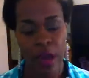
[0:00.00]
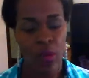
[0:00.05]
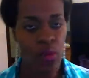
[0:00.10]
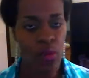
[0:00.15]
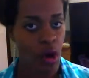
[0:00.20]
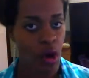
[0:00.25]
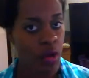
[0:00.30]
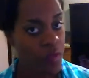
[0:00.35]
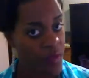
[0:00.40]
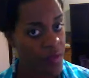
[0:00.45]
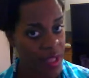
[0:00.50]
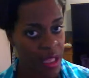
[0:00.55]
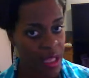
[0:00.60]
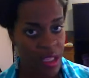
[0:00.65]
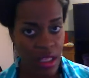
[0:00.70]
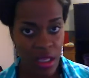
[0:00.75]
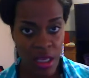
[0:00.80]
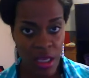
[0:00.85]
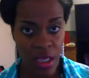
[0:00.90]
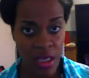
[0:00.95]
wrong
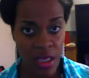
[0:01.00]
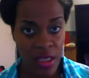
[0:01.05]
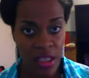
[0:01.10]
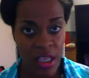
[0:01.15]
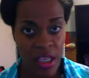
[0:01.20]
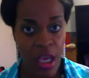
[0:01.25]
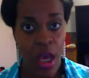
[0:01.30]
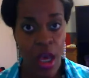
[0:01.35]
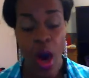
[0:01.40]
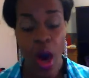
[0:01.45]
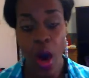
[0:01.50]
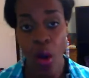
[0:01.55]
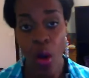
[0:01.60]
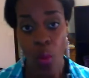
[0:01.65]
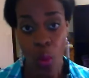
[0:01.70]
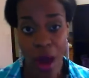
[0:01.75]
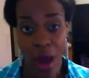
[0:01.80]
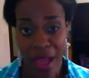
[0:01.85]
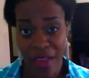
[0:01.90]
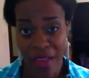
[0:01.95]
fashion etiquette. A
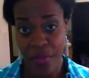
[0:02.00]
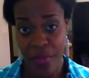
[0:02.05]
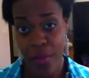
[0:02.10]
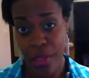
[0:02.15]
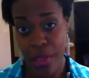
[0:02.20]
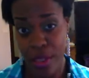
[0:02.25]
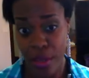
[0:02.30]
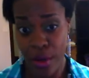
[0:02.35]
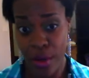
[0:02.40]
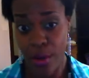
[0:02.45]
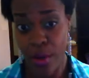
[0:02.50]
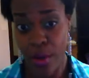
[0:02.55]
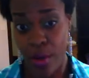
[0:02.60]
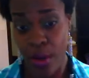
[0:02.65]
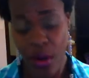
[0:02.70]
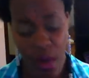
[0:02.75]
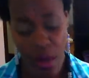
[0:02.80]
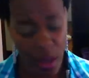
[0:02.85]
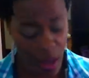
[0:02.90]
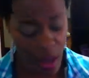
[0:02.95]
wife beater